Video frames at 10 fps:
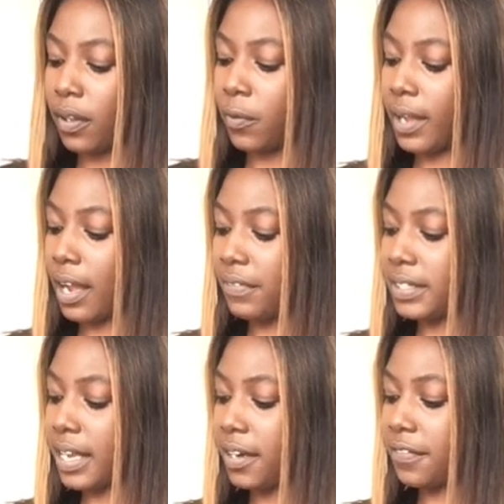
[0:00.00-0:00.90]
We have the
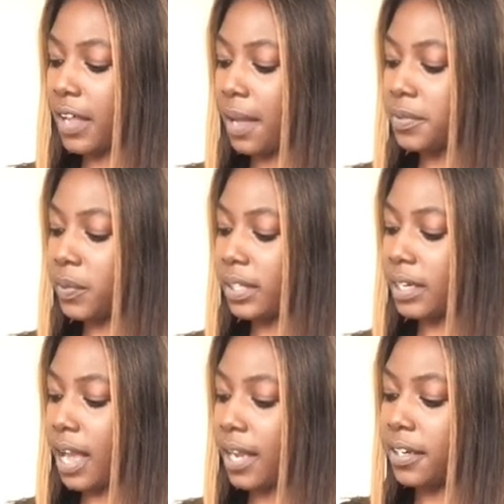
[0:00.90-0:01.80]
Ten of Cups with the
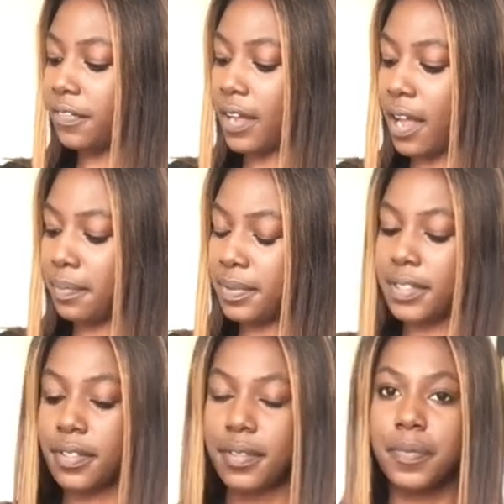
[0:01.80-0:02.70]
Nine of
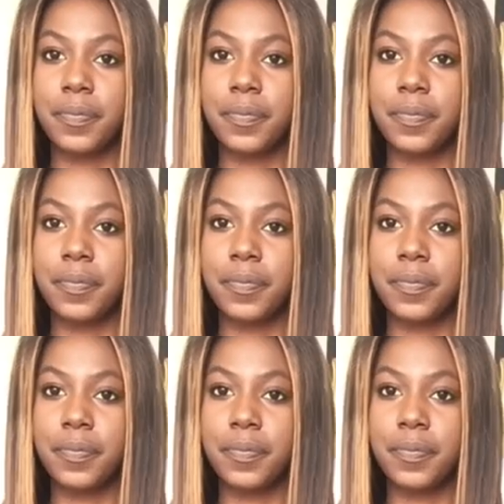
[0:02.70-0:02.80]
Cups.